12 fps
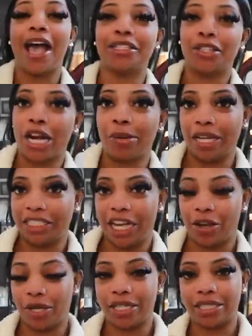I started my
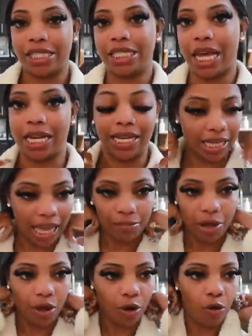channel and since I did like
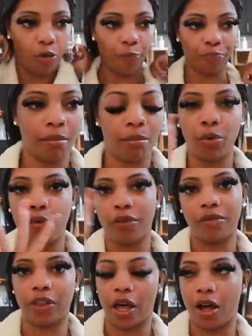my whole
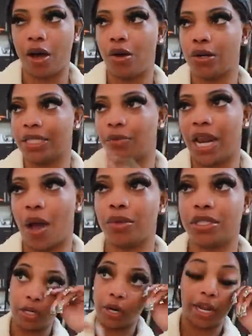moving vlogs and when I
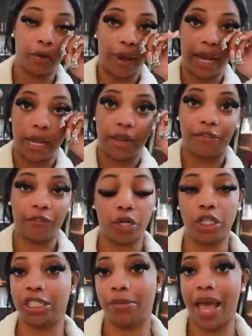was decorating and
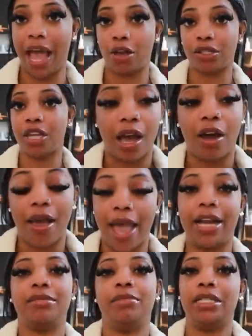furnishing my house, y'all
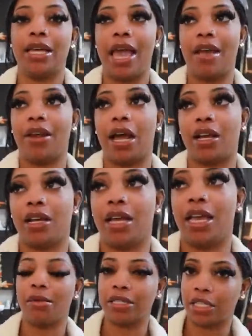asked me to have like an
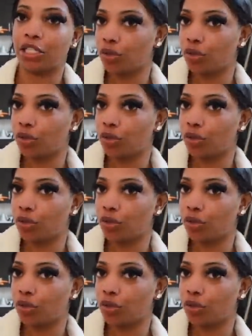Amazon